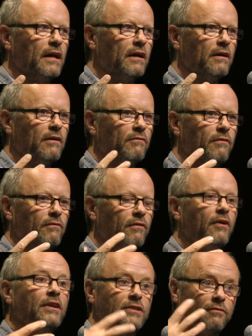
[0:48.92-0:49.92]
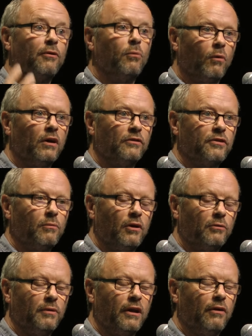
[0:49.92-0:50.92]
a very different world to the
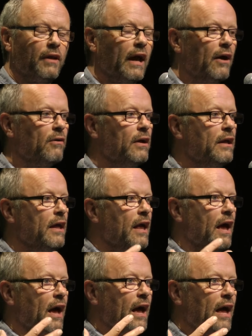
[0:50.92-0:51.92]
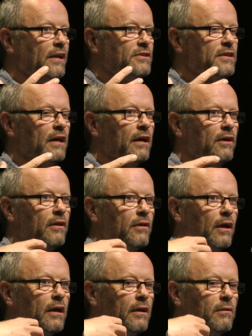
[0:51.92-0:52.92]
world we know now, and
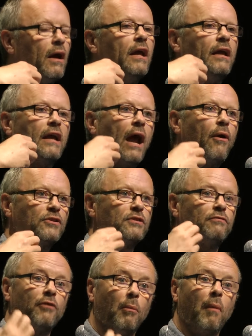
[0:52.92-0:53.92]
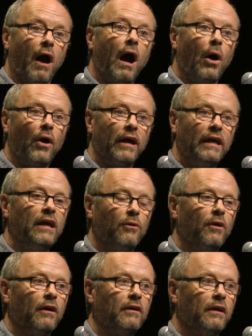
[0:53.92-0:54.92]
a character from our
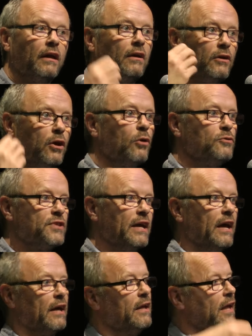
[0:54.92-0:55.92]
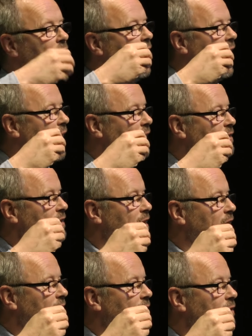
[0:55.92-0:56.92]
era goes there. And
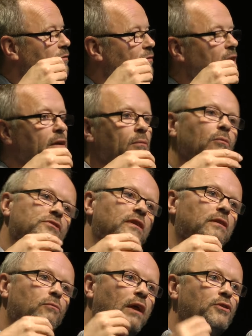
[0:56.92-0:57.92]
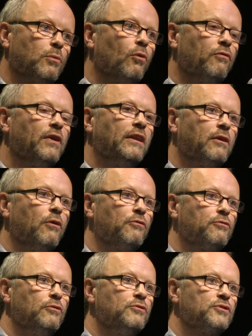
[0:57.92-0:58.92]
if it was in Red Dwarf, he'd go
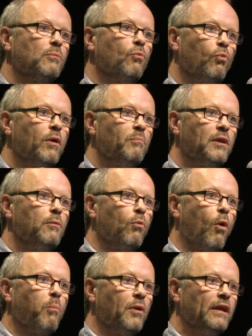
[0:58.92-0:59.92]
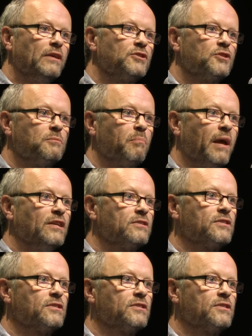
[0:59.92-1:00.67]
through some wibbly-wobbly space